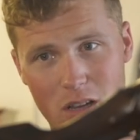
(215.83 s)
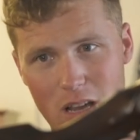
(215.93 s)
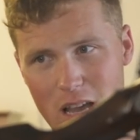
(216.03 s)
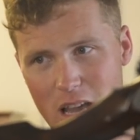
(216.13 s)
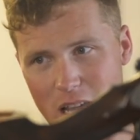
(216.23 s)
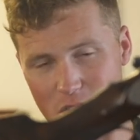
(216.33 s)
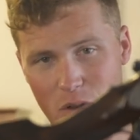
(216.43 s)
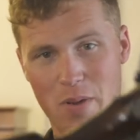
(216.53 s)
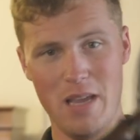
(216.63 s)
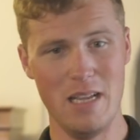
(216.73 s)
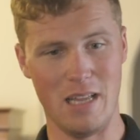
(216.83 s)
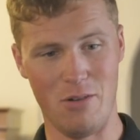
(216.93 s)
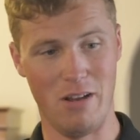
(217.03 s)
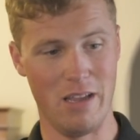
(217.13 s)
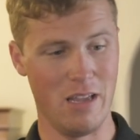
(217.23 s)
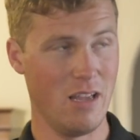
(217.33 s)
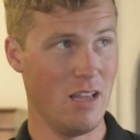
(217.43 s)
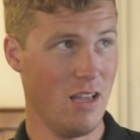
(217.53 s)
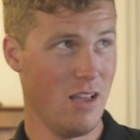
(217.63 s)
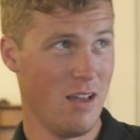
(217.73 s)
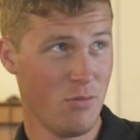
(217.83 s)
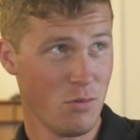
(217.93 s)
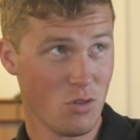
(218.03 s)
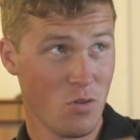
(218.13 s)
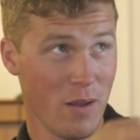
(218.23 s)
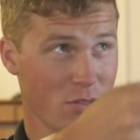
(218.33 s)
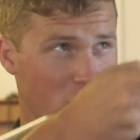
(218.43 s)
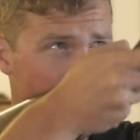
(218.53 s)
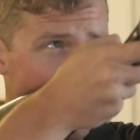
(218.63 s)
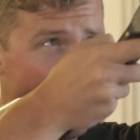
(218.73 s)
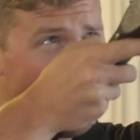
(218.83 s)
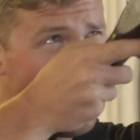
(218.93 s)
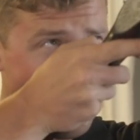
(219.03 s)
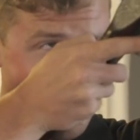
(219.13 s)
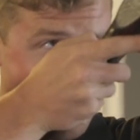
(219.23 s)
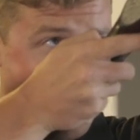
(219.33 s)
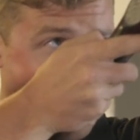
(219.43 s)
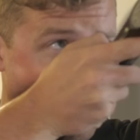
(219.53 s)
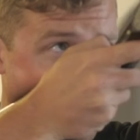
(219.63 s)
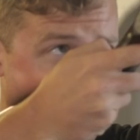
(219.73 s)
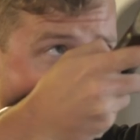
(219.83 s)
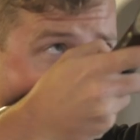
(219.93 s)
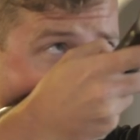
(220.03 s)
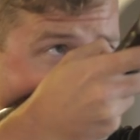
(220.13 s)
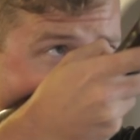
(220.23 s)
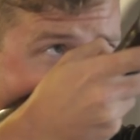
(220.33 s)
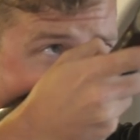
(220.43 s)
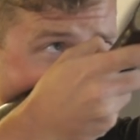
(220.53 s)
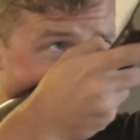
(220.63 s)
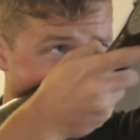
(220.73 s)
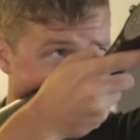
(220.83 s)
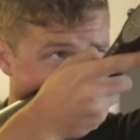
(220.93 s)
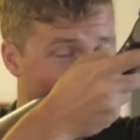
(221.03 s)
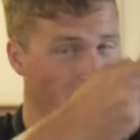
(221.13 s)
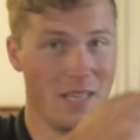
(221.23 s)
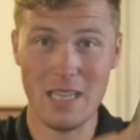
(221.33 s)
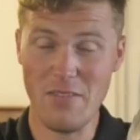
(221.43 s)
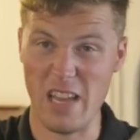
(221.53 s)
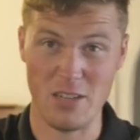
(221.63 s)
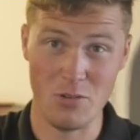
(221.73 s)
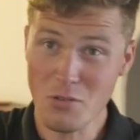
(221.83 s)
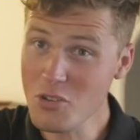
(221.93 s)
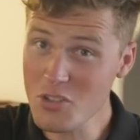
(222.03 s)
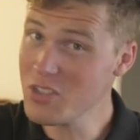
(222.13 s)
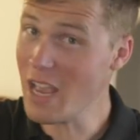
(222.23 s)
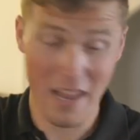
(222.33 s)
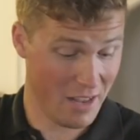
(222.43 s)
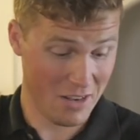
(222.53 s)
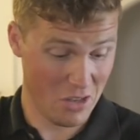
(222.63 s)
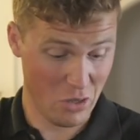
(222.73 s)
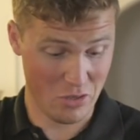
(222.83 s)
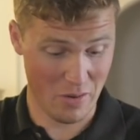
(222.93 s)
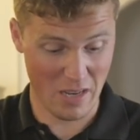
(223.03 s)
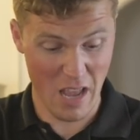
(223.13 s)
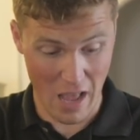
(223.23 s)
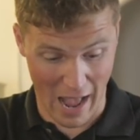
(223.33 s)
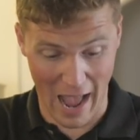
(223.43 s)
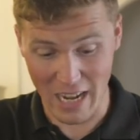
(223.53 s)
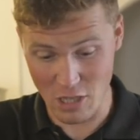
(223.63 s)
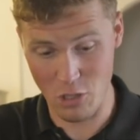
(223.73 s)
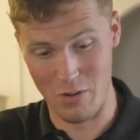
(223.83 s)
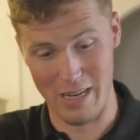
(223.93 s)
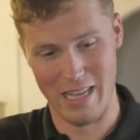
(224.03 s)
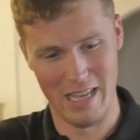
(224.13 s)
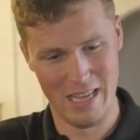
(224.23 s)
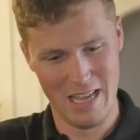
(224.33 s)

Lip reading: It just appears that way. However, once you mount it up, you notice I'm looking straight into the back of the safety catch. I'm not just saying, looking straight there, actually.